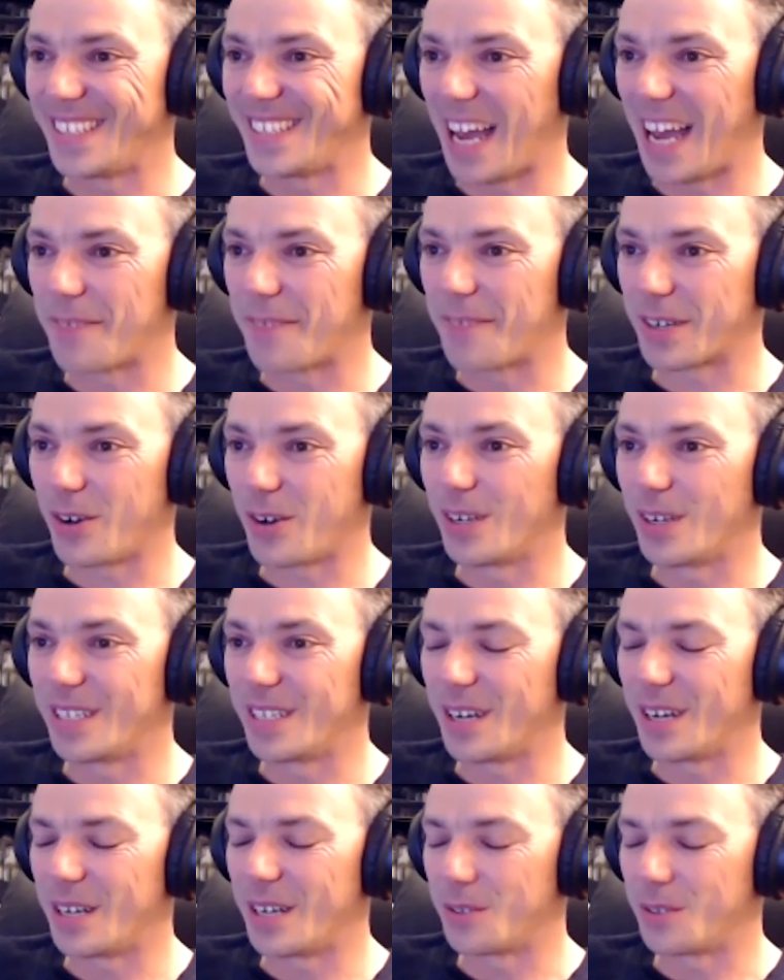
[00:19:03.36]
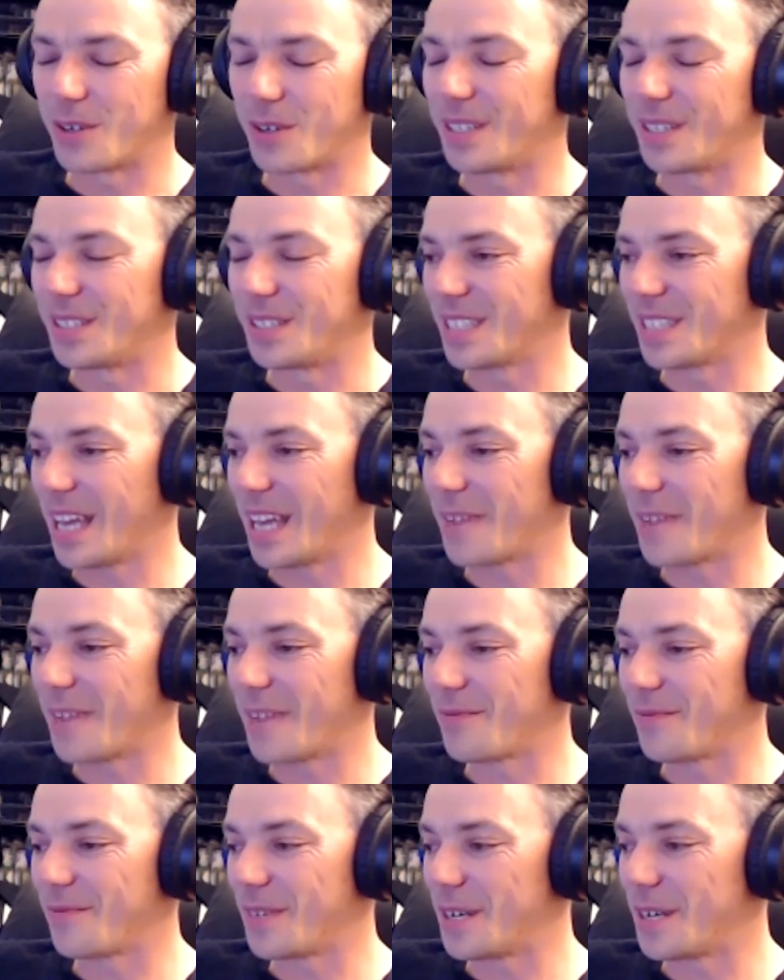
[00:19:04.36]
have a college, oh, not colleges, they have
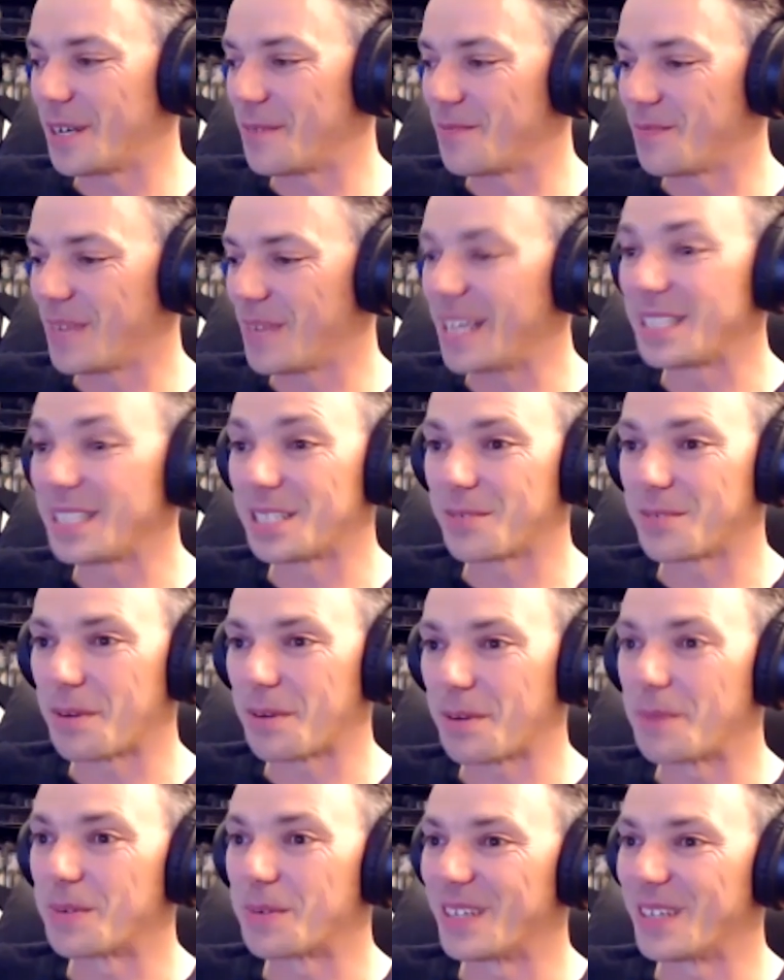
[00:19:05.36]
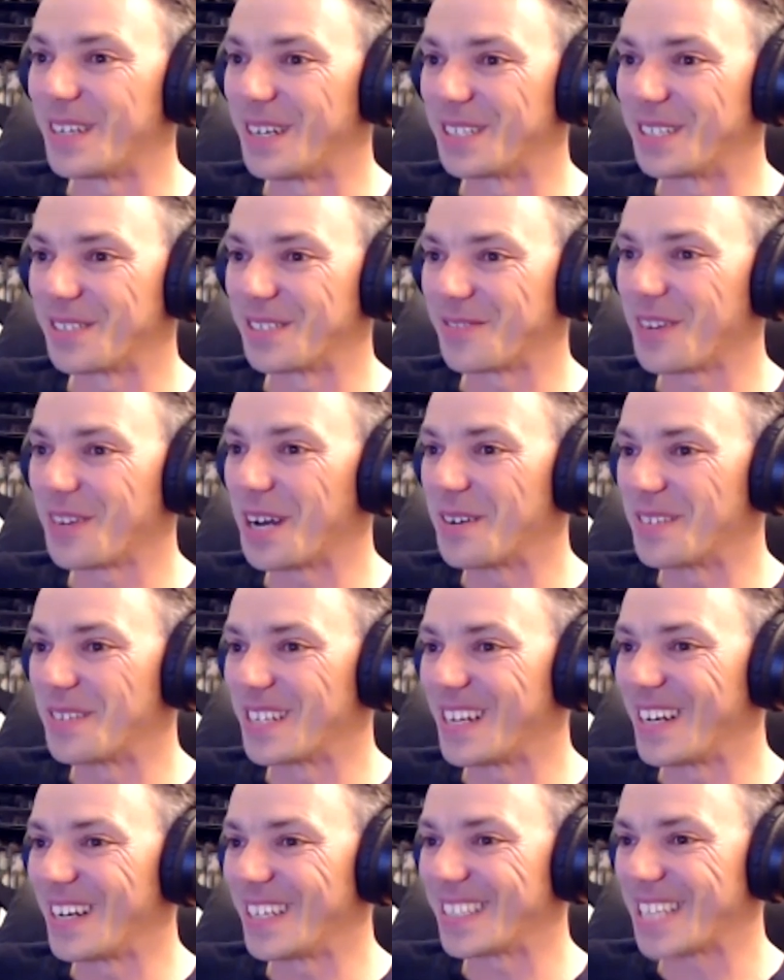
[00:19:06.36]
um, places where people can learn to fight
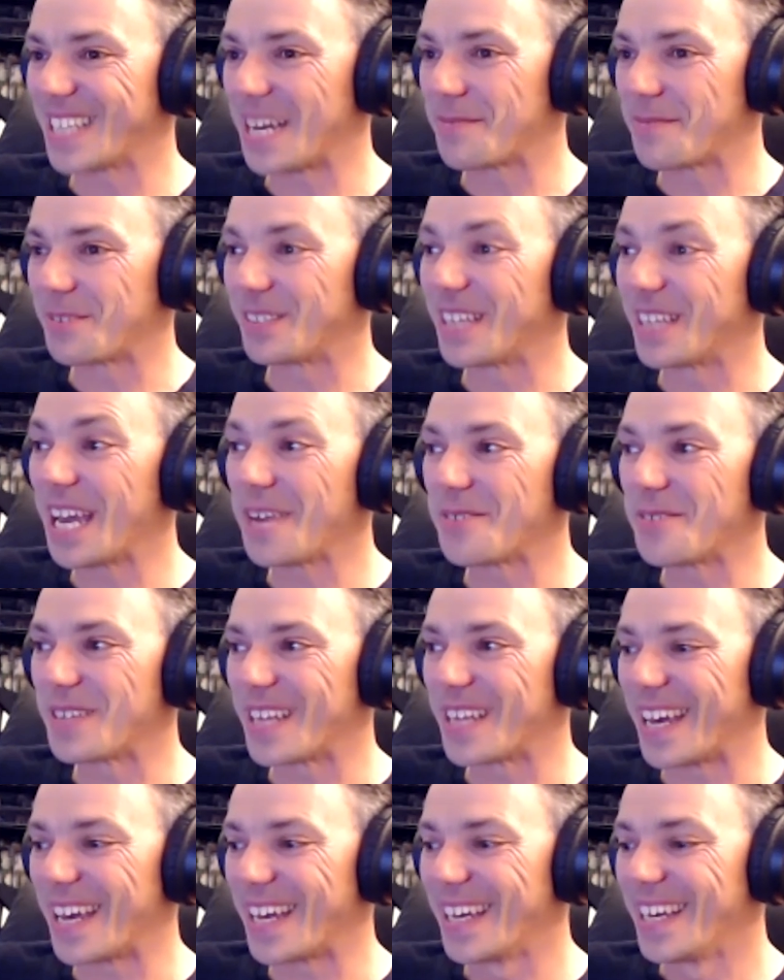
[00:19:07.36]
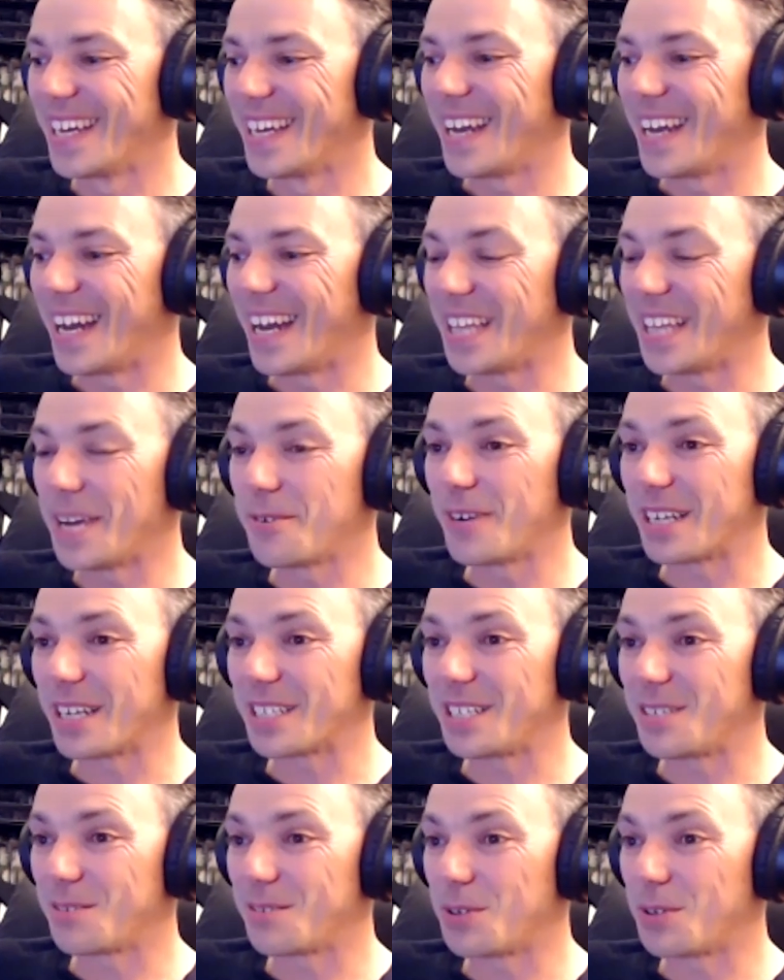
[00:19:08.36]
with a lightsaber. And they were there and they were
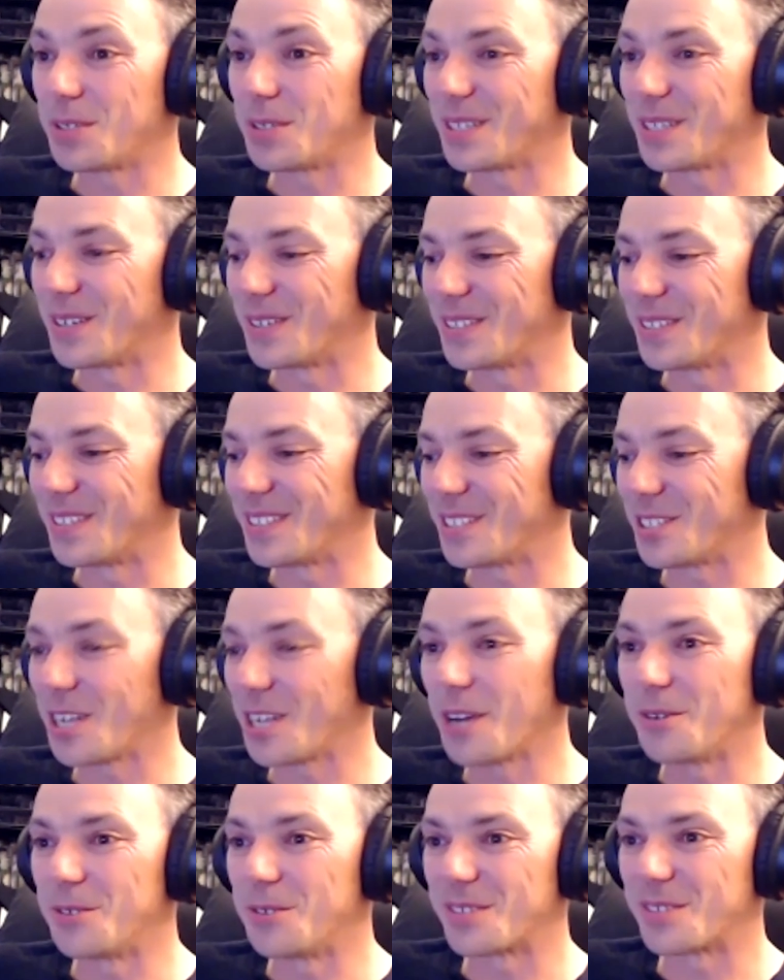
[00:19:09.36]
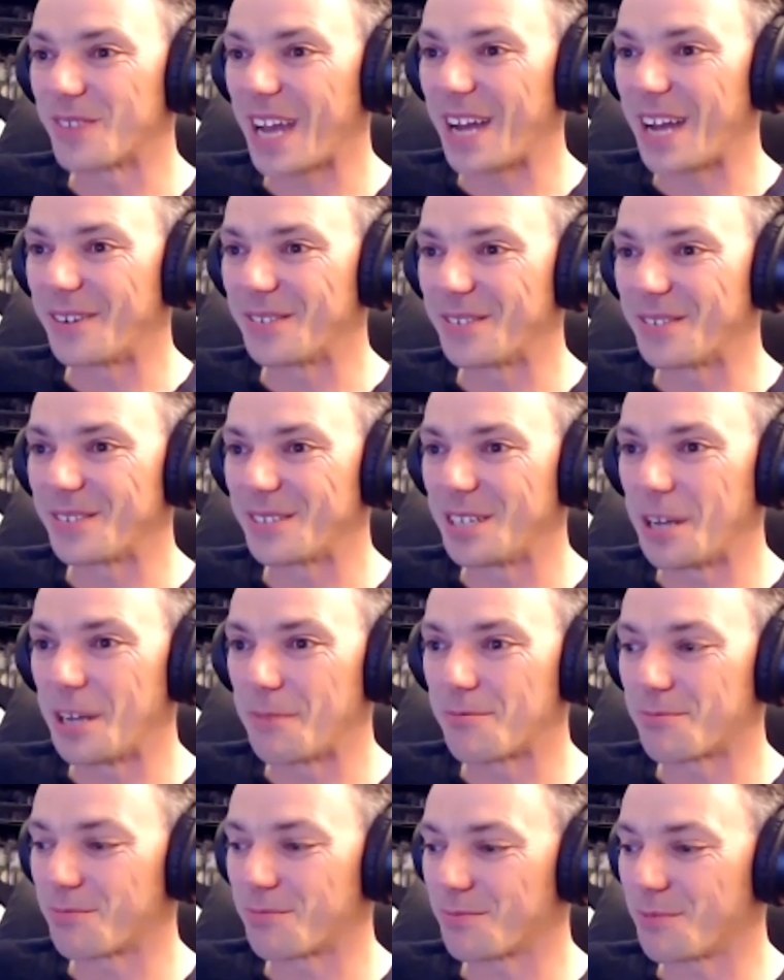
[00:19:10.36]
actually putting on shows of how, you
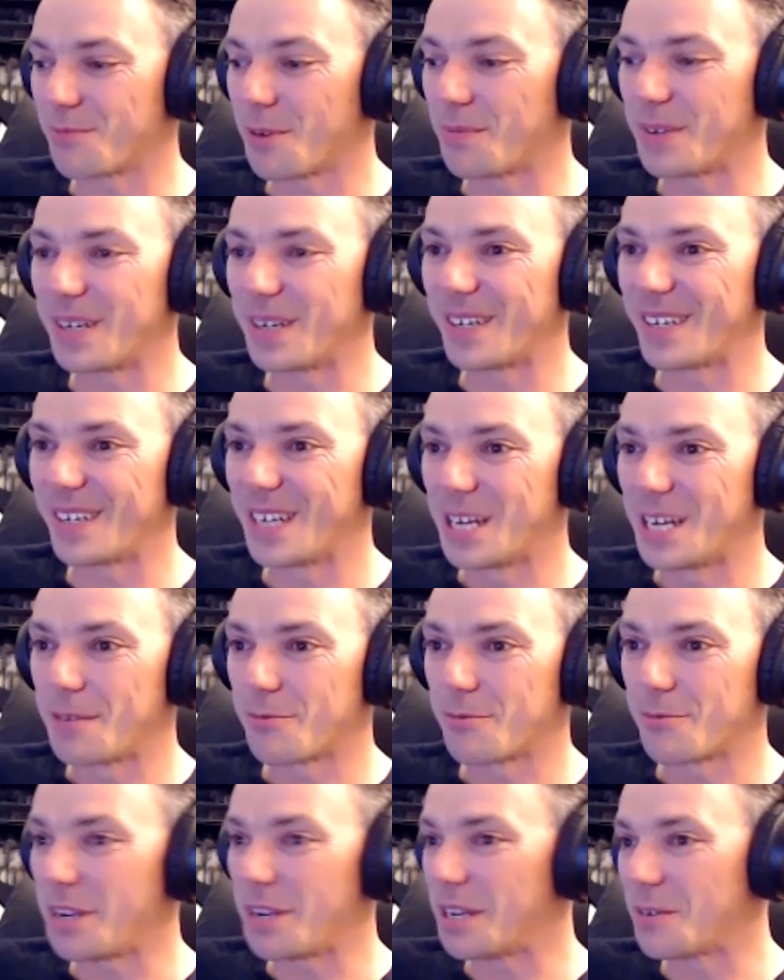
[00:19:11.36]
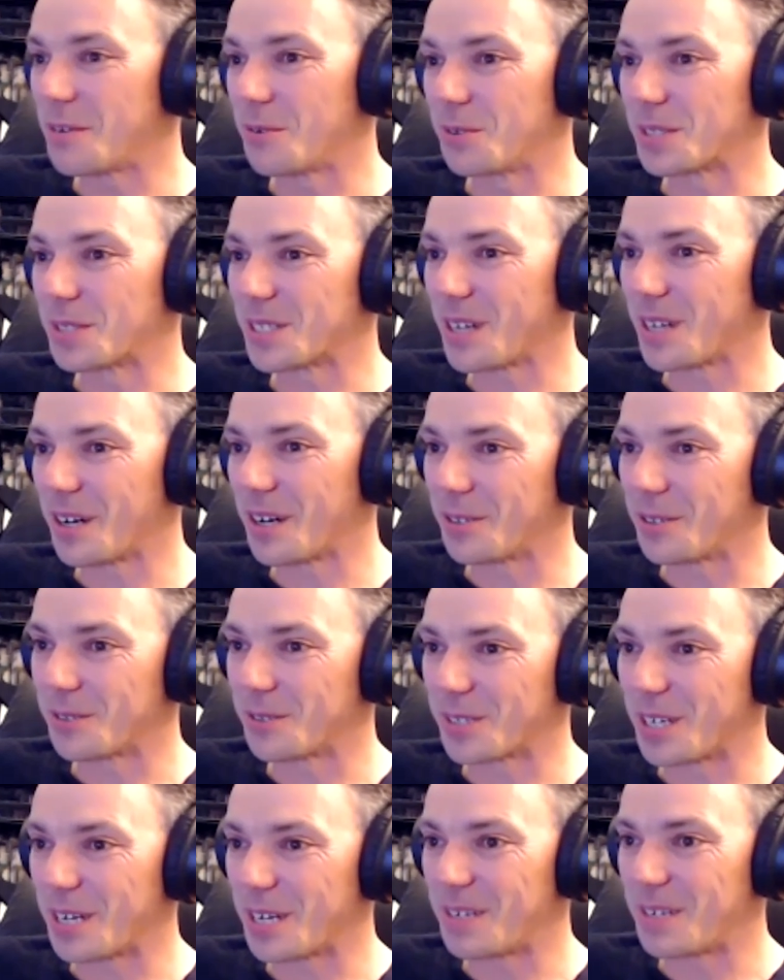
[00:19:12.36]
know, proper prequel
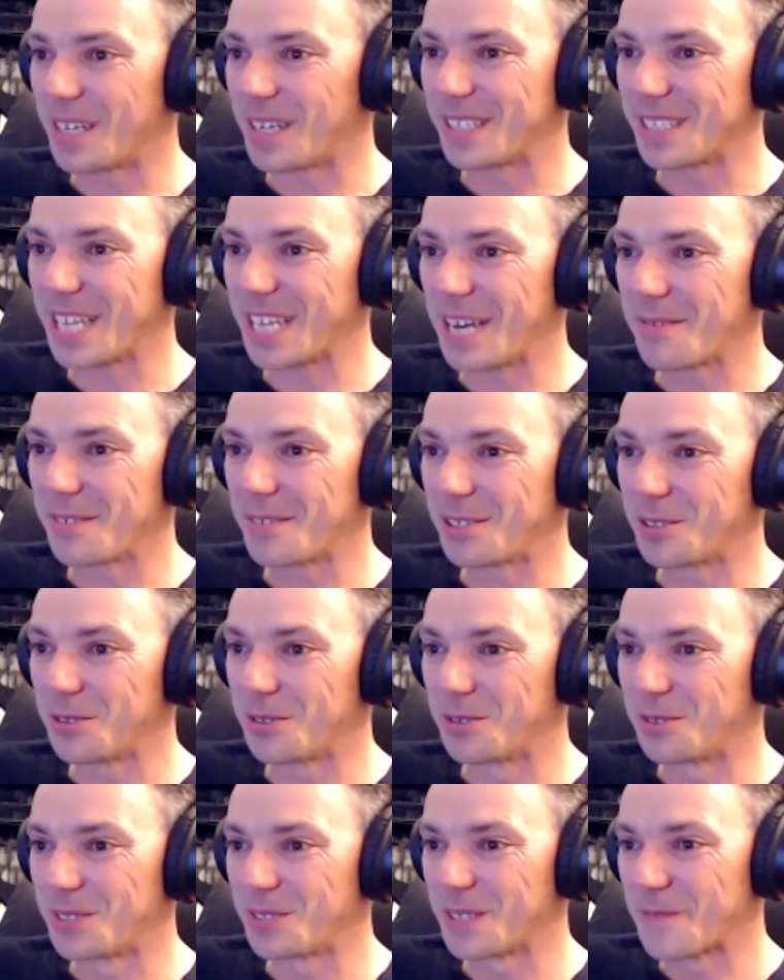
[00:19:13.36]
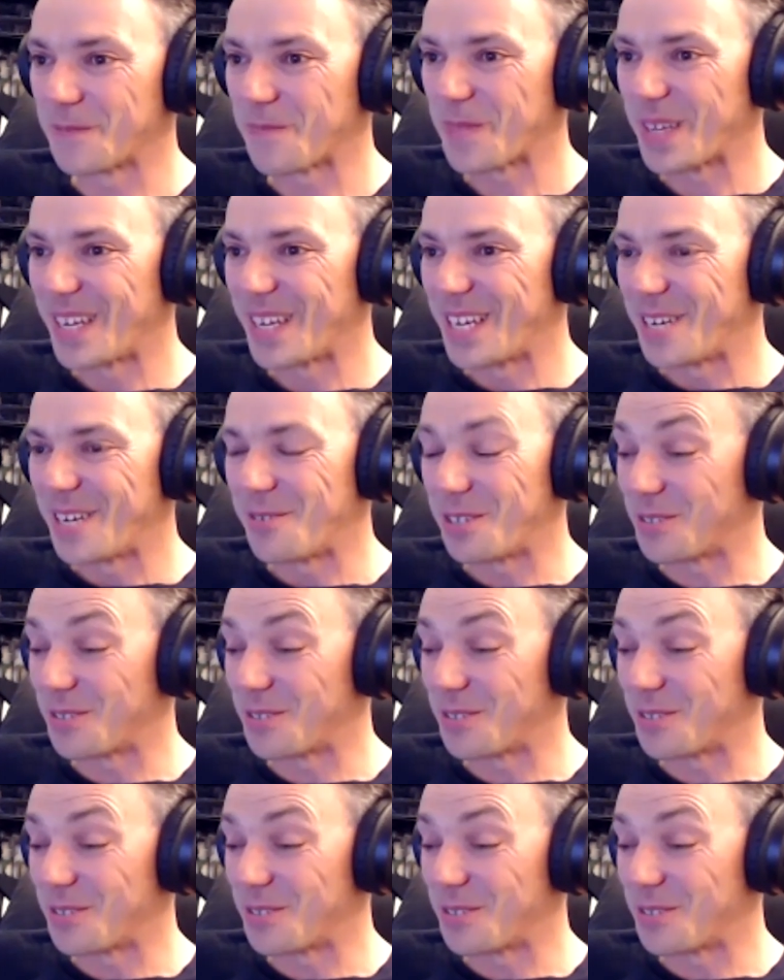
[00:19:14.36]
style type lightsaber duels, yeah.